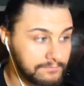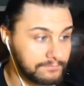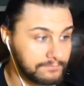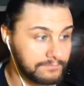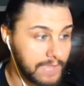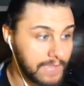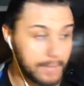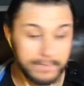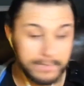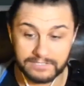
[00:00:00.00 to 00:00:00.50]

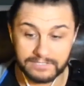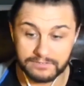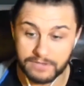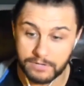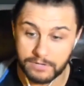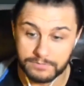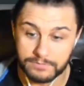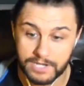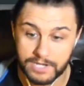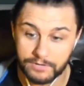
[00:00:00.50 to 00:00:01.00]
I mean,
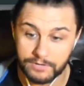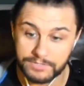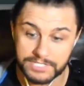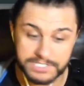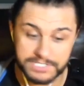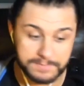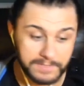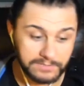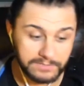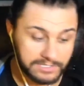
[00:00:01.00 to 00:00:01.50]
no no
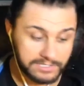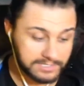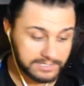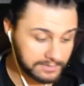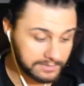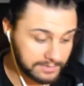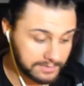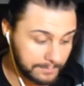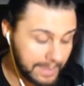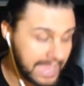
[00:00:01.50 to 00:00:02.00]
dispute that
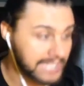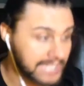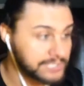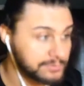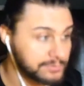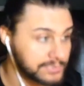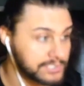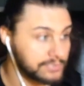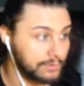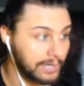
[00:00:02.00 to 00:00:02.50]
the, the
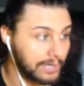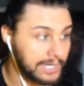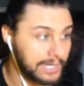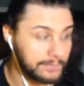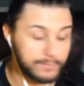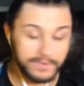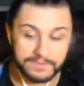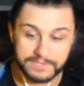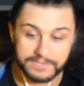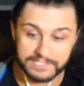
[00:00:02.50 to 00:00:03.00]
match was
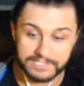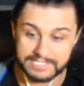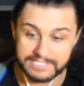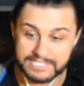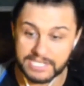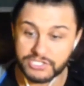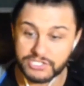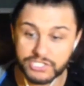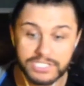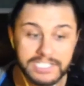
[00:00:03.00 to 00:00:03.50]
great, but the
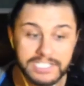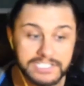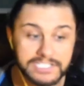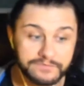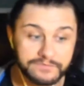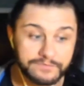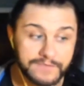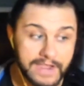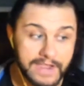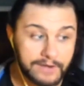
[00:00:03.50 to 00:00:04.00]
decision
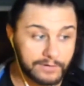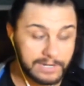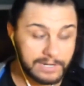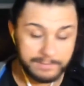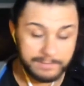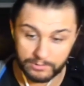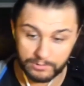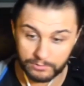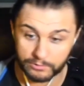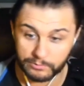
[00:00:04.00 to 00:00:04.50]
is
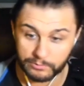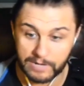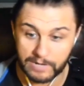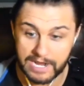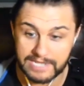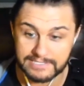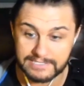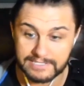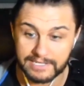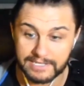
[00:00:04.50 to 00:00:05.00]
very
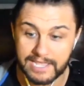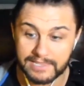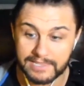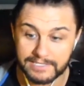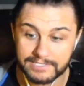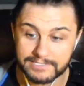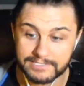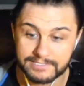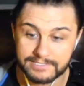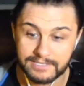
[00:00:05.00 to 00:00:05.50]
polarizing,
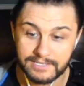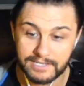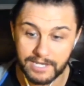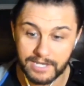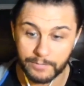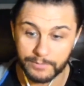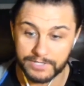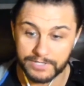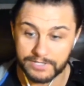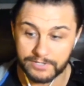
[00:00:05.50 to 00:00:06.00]
Alex.
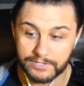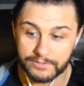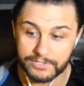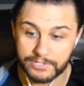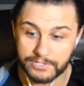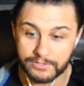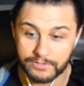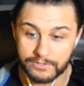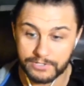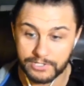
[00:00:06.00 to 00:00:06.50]
I want to know
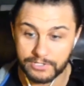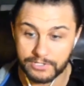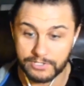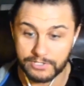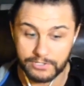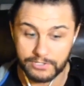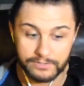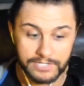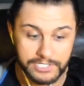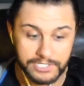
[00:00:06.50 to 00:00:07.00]
yeah. your
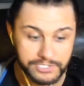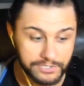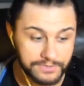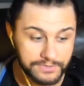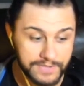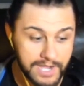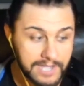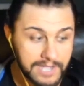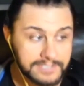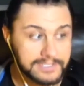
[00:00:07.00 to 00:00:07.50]
your your initial
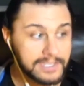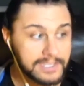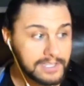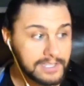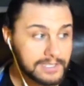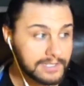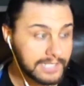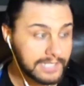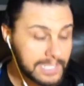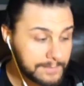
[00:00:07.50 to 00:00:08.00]
thoughts
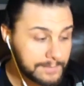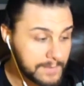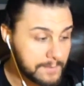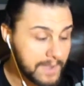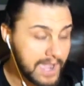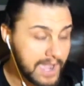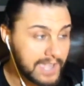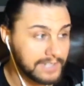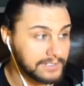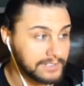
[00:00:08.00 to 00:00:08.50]
keep in
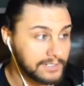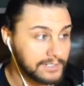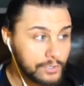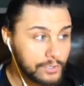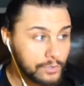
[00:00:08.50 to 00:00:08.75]
mind,